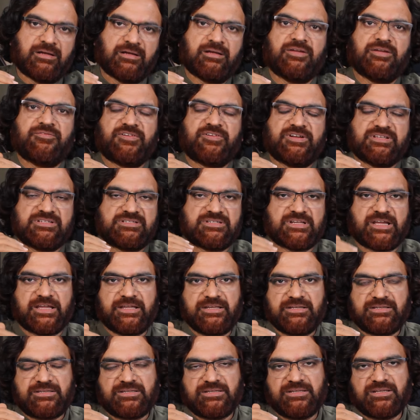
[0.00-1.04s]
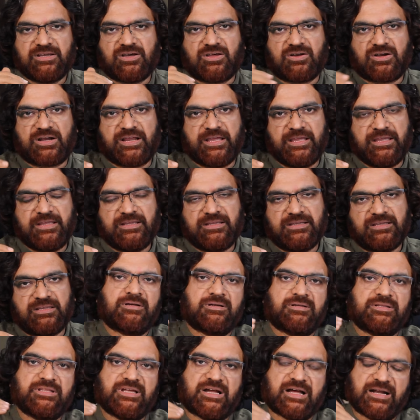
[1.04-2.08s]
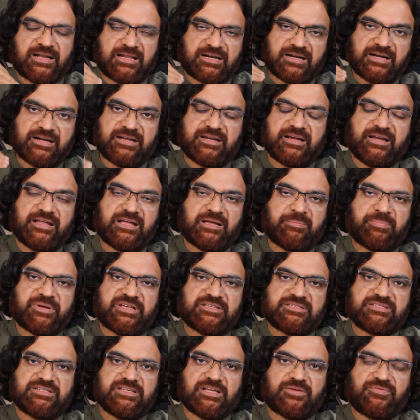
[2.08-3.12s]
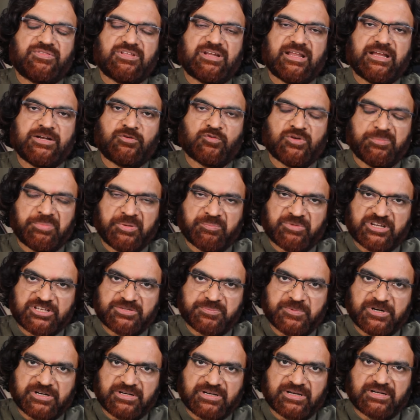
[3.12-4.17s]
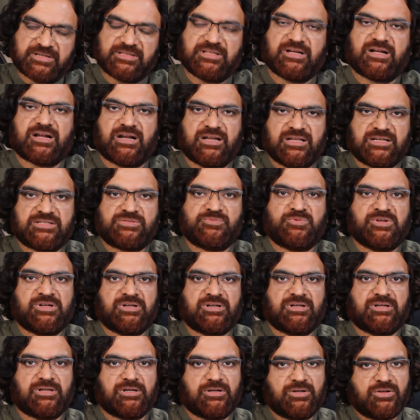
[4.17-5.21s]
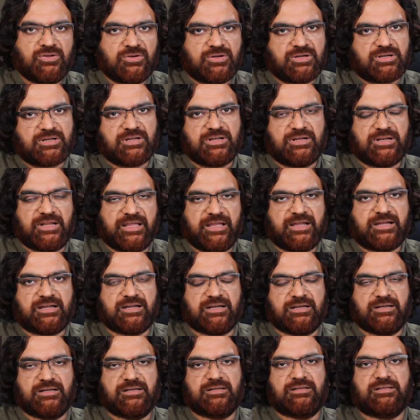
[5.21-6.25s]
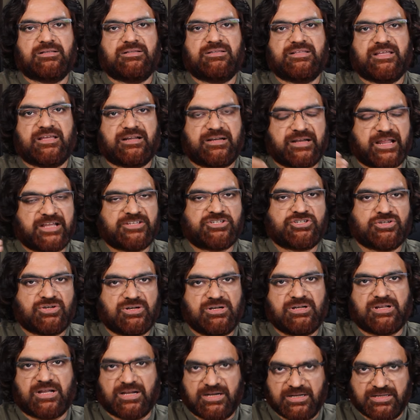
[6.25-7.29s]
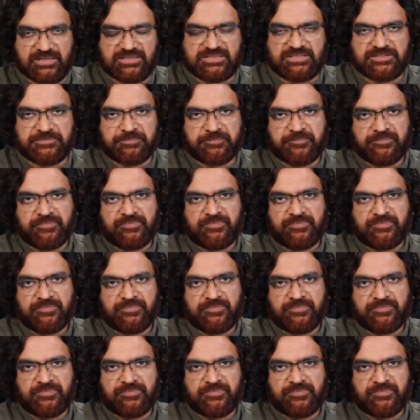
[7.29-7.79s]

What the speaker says: If it is 90 or high, the color rendering capacity of the light will be much better. The colors will look like their natural colors.